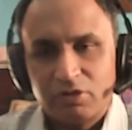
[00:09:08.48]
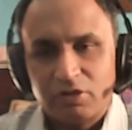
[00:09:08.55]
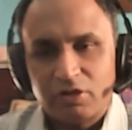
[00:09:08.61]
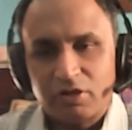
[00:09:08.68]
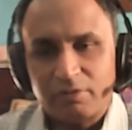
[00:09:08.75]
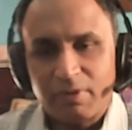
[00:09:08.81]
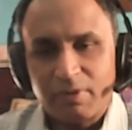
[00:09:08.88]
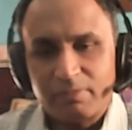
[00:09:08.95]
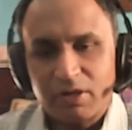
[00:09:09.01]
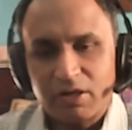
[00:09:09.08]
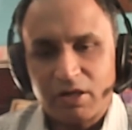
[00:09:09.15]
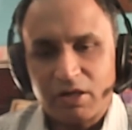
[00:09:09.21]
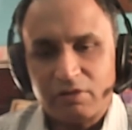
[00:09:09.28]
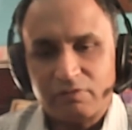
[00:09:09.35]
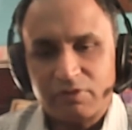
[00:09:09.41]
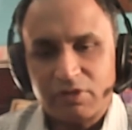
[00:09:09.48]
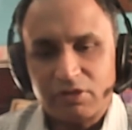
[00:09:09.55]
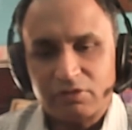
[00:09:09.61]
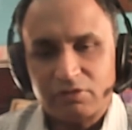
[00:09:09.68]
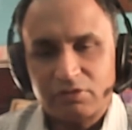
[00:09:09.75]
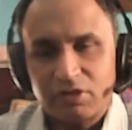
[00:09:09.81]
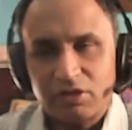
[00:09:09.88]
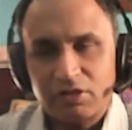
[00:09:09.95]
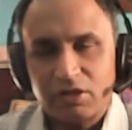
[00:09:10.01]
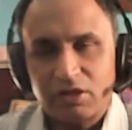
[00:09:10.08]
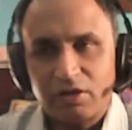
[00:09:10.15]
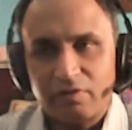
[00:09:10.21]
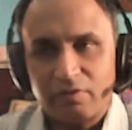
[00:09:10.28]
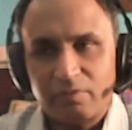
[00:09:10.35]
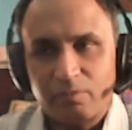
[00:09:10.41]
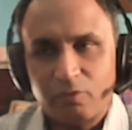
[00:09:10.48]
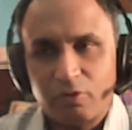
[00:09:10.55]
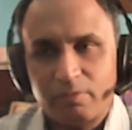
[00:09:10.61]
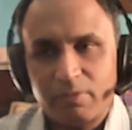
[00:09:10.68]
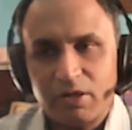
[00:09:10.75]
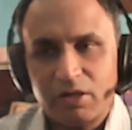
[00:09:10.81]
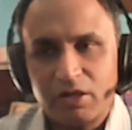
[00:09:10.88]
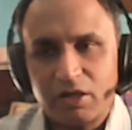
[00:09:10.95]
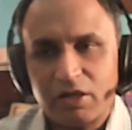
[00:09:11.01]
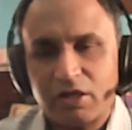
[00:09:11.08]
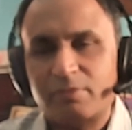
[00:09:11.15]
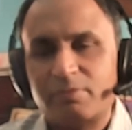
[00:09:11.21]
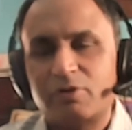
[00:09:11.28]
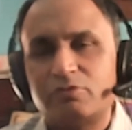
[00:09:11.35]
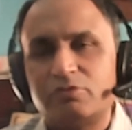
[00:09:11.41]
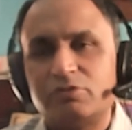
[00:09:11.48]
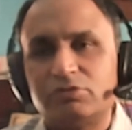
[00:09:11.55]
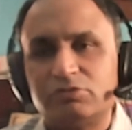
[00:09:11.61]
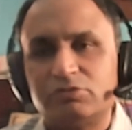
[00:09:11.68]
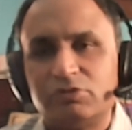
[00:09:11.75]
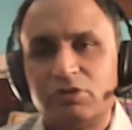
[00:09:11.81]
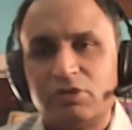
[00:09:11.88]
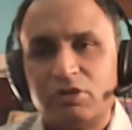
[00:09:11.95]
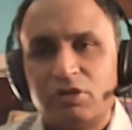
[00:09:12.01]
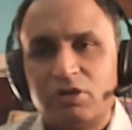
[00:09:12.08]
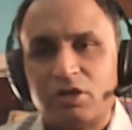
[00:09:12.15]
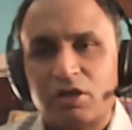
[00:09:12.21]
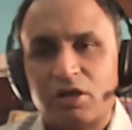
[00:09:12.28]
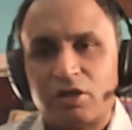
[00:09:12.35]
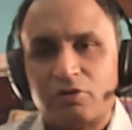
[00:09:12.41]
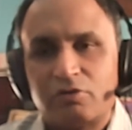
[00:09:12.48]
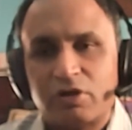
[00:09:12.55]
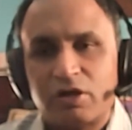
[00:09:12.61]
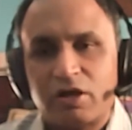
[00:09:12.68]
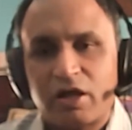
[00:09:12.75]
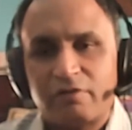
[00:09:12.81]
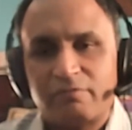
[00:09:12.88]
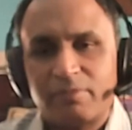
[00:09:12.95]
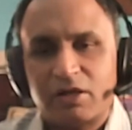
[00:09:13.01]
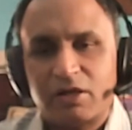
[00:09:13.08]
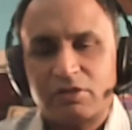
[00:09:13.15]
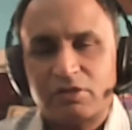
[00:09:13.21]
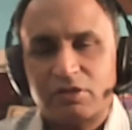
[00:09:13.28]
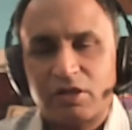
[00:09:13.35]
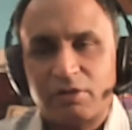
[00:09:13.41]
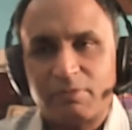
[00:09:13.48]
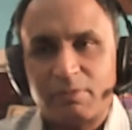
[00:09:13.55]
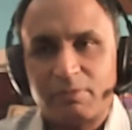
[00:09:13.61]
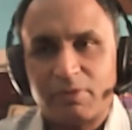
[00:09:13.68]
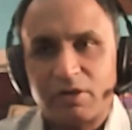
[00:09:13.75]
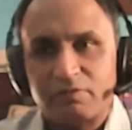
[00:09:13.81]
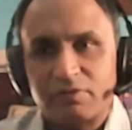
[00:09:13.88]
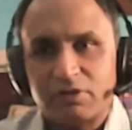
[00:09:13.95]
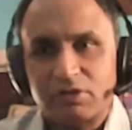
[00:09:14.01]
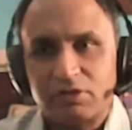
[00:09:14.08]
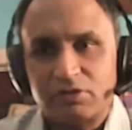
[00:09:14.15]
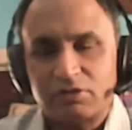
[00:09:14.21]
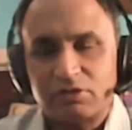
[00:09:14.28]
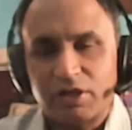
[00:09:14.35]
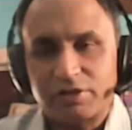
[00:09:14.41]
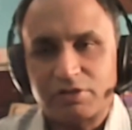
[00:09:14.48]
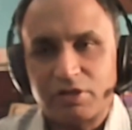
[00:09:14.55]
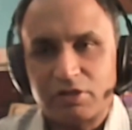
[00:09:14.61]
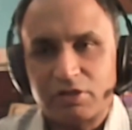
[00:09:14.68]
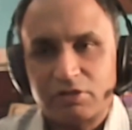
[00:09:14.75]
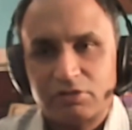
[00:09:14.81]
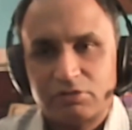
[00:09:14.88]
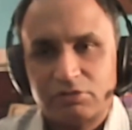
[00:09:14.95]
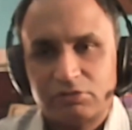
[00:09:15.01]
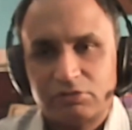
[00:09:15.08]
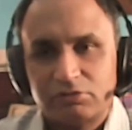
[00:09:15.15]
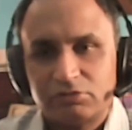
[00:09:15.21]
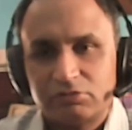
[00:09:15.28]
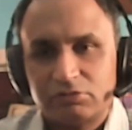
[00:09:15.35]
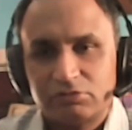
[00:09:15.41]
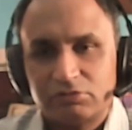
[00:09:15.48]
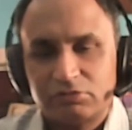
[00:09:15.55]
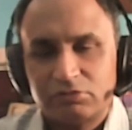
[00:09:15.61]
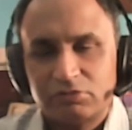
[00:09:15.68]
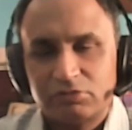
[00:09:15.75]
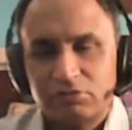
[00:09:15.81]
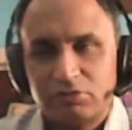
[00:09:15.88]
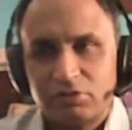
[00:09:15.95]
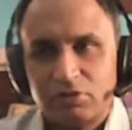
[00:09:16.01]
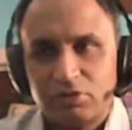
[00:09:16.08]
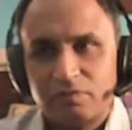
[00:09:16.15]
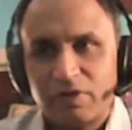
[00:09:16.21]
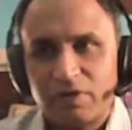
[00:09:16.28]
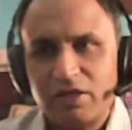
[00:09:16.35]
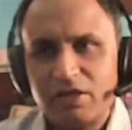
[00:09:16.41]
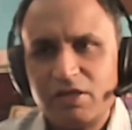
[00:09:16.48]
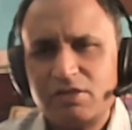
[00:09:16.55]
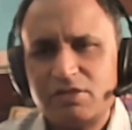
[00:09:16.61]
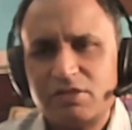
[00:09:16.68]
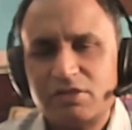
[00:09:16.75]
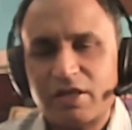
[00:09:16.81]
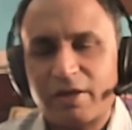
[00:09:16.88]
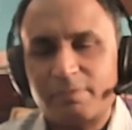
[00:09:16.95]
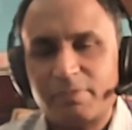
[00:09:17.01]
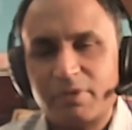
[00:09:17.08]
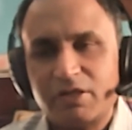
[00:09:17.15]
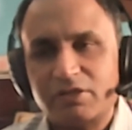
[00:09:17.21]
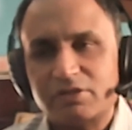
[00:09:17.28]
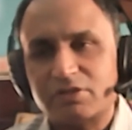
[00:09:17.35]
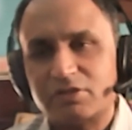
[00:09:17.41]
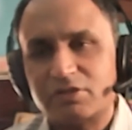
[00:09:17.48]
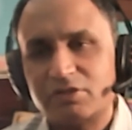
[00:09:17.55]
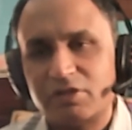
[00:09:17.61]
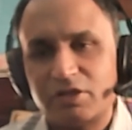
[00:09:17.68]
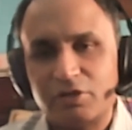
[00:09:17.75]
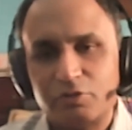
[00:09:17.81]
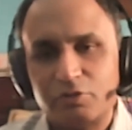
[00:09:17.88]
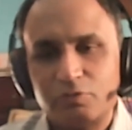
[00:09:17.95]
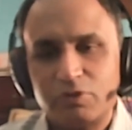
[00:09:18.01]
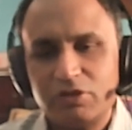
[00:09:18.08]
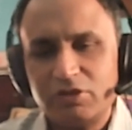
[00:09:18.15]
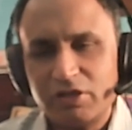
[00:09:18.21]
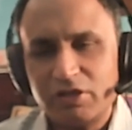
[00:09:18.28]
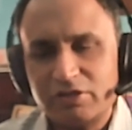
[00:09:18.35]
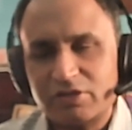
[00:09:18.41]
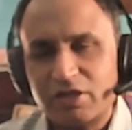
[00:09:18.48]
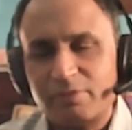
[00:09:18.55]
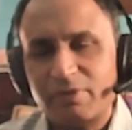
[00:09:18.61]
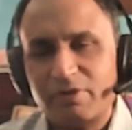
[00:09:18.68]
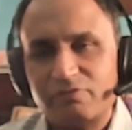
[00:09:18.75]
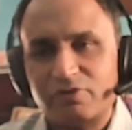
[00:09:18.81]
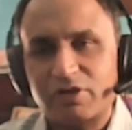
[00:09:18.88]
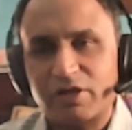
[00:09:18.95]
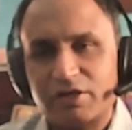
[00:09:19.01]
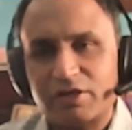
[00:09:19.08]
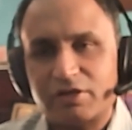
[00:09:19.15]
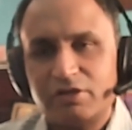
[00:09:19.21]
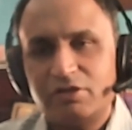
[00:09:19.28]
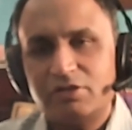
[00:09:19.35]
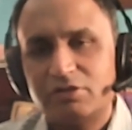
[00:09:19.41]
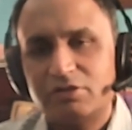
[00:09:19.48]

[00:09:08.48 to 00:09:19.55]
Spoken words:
remember anything. Then the moment I come out and I go and have bath, I remember everything next day. Why is it happening, sir, that during the exam I forget it?